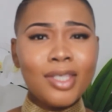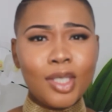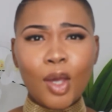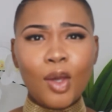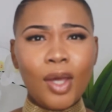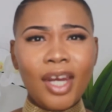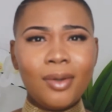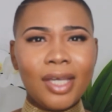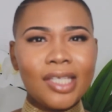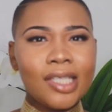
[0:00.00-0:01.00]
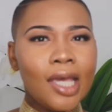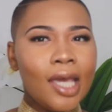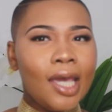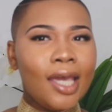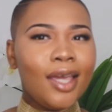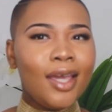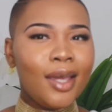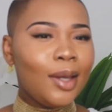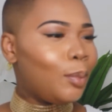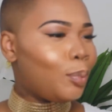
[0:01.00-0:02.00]
So anyways,
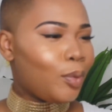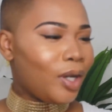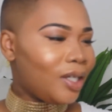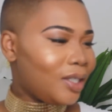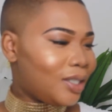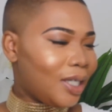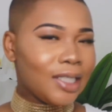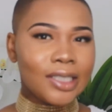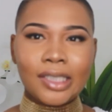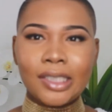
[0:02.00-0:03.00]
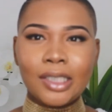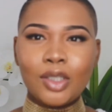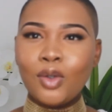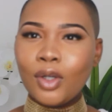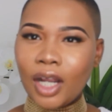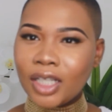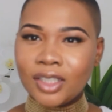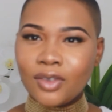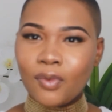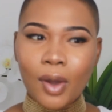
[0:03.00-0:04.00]
he brings his two
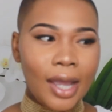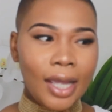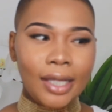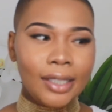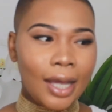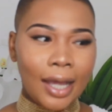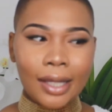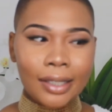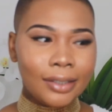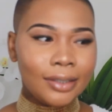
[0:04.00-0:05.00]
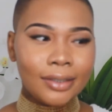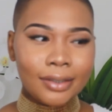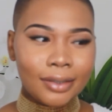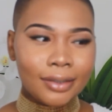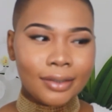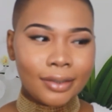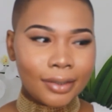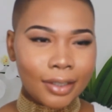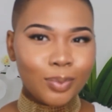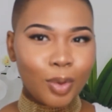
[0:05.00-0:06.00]
glasses of wine and
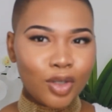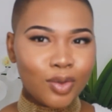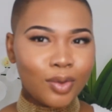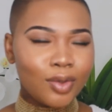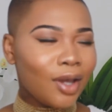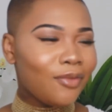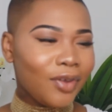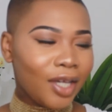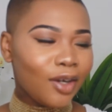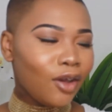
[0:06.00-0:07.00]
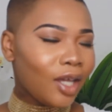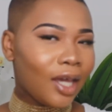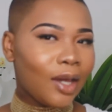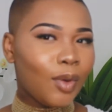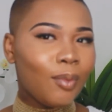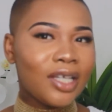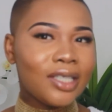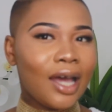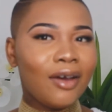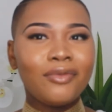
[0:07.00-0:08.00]
his bottle. So I'm thinking, okay, we
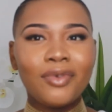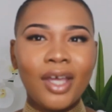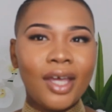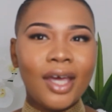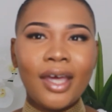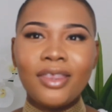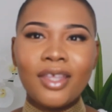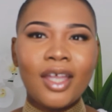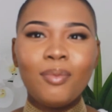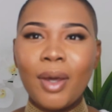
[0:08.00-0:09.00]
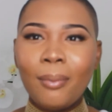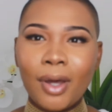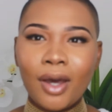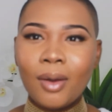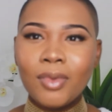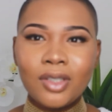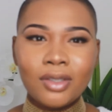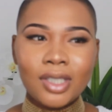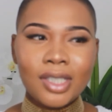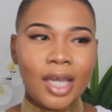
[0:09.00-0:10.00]
must have a third member coming to
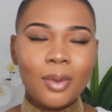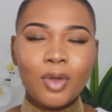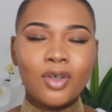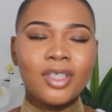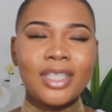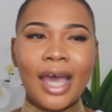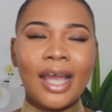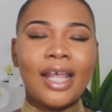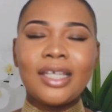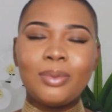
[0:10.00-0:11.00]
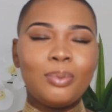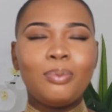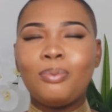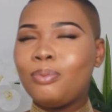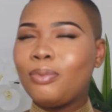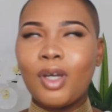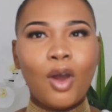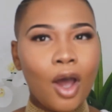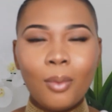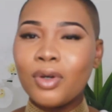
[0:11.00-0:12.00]
this date, because that glass
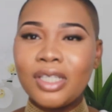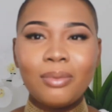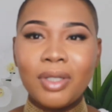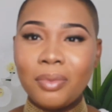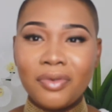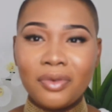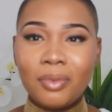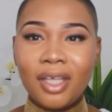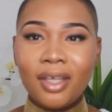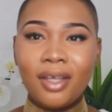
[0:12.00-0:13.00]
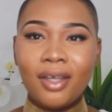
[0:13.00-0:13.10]
can't possibly be for me.